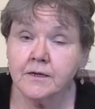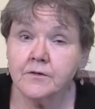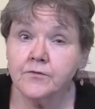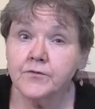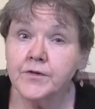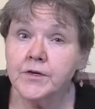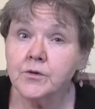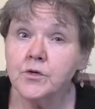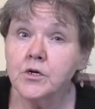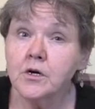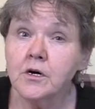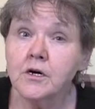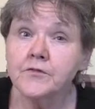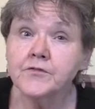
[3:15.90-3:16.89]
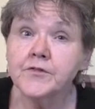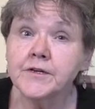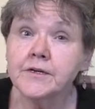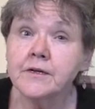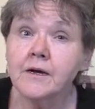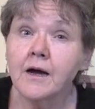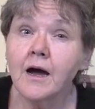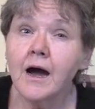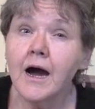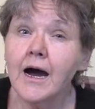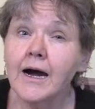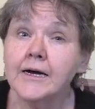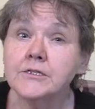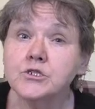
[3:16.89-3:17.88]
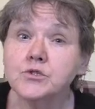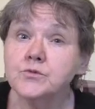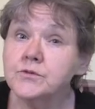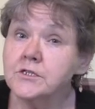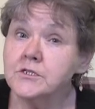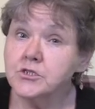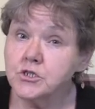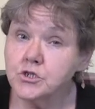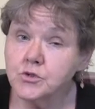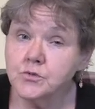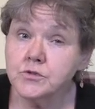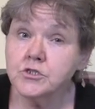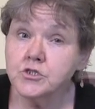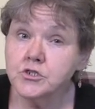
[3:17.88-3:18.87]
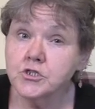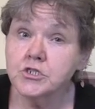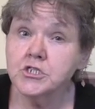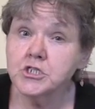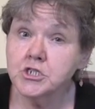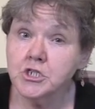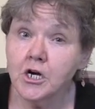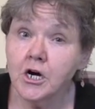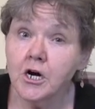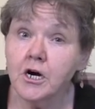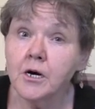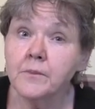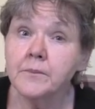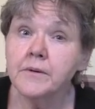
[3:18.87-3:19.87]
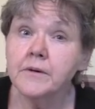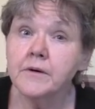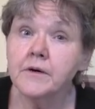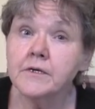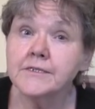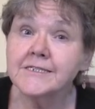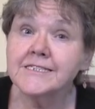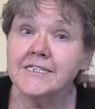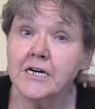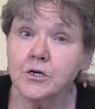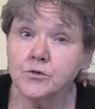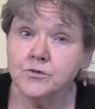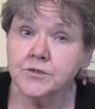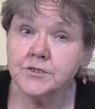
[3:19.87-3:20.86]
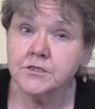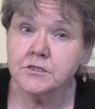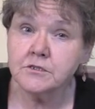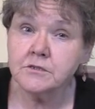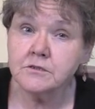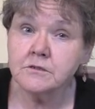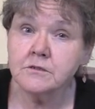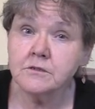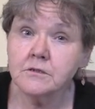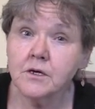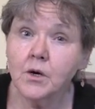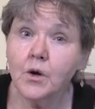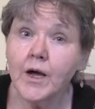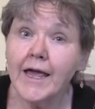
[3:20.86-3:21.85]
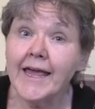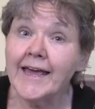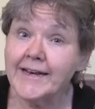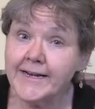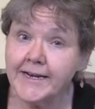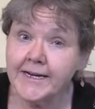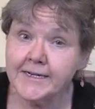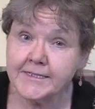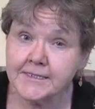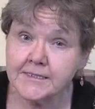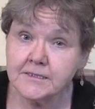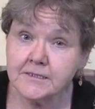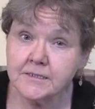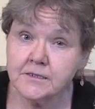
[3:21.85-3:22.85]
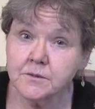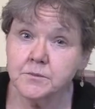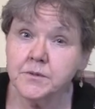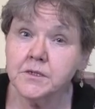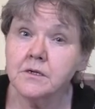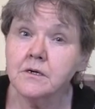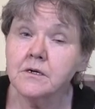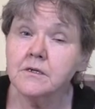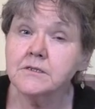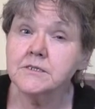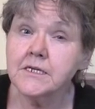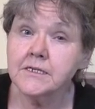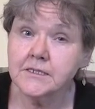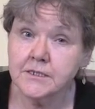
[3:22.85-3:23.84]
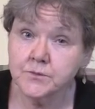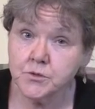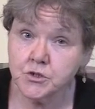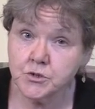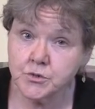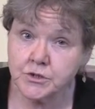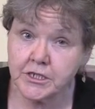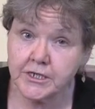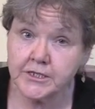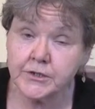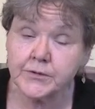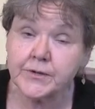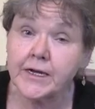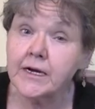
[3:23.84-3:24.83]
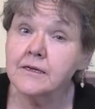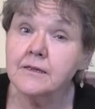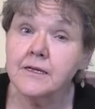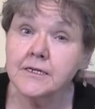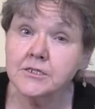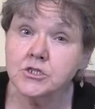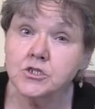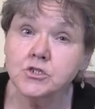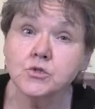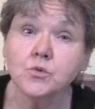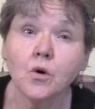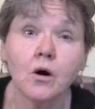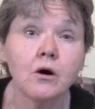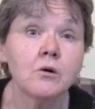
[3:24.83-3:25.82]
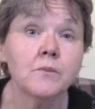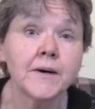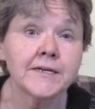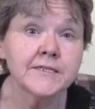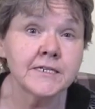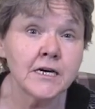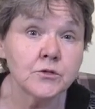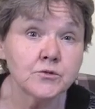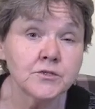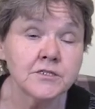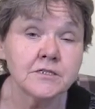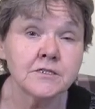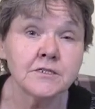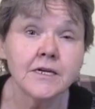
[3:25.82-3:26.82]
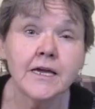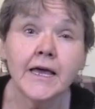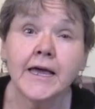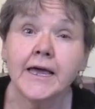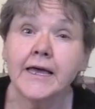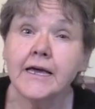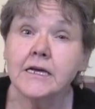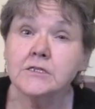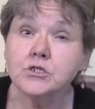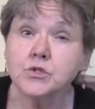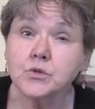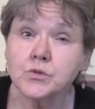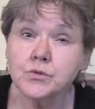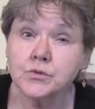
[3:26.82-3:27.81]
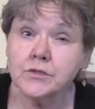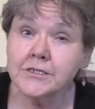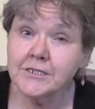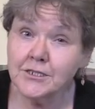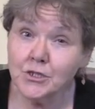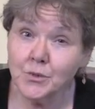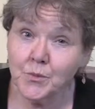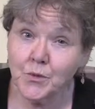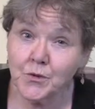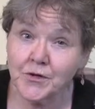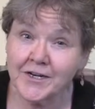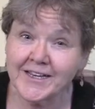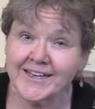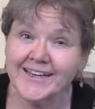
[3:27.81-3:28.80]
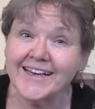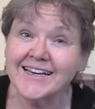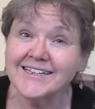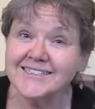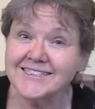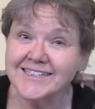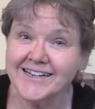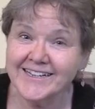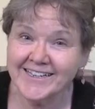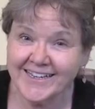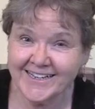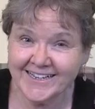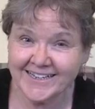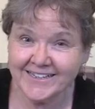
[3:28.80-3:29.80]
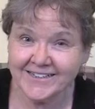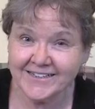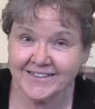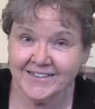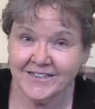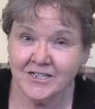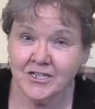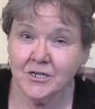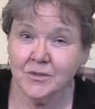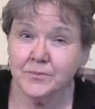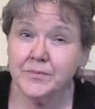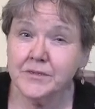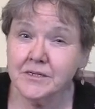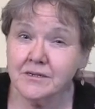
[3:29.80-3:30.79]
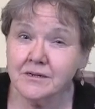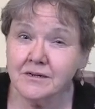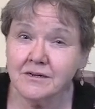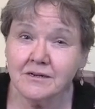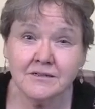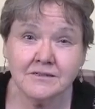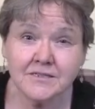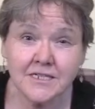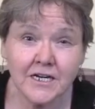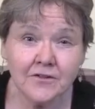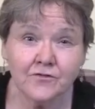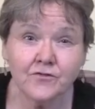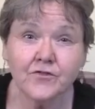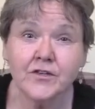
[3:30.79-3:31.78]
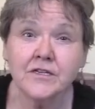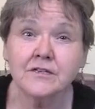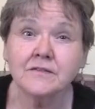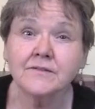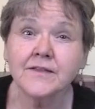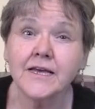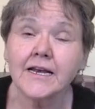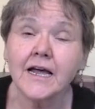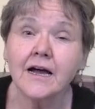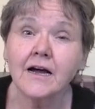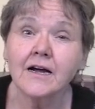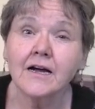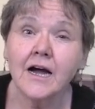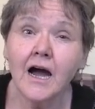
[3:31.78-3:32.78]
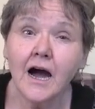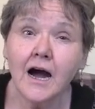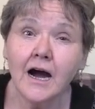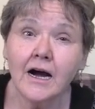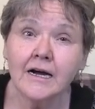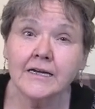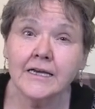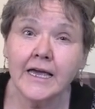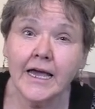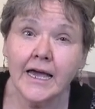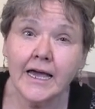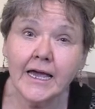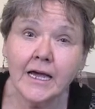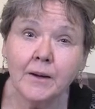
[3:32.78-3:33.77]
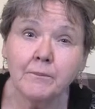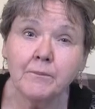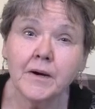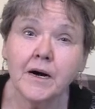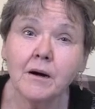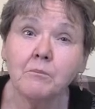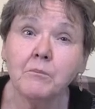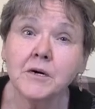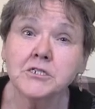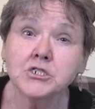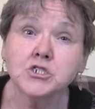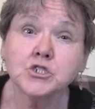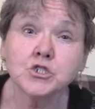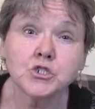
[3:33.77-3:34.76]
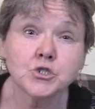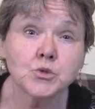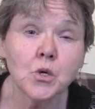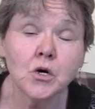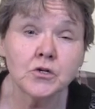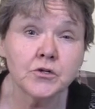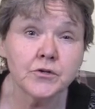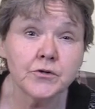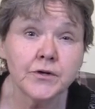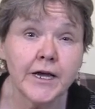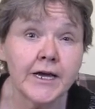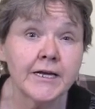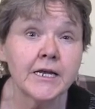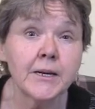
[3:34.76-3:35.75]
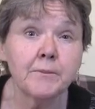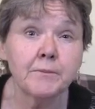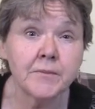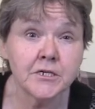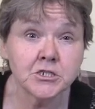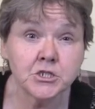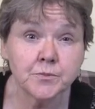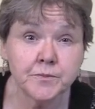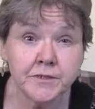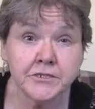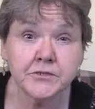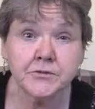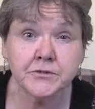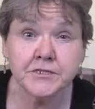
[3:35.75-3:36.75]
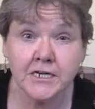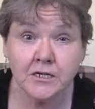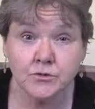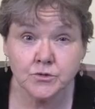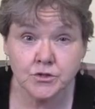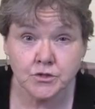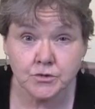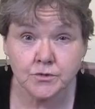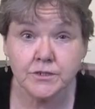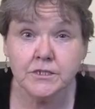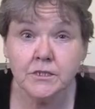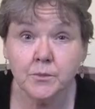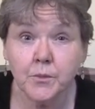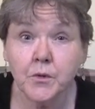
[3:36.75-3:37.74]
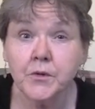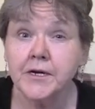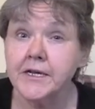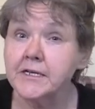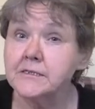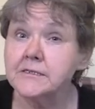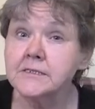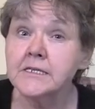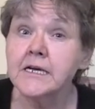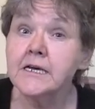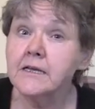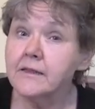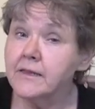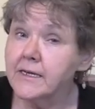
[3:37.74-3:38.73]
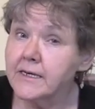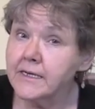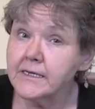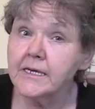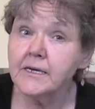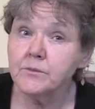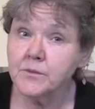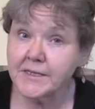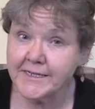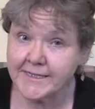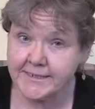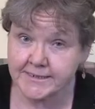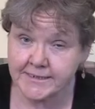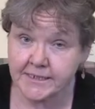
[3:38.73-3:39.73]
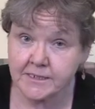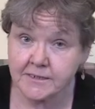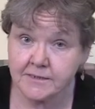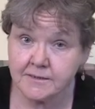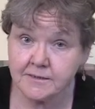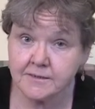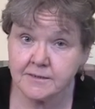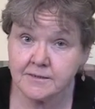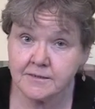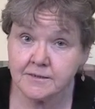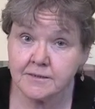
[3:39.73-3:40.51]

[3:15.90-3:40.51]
Very often, I do not do a good job dowsing at night because I am too tired. I like to do all my dowsing as early in the morning as I can because I feel that I am much stronger and a much better dowser in the mornings than I am late at night.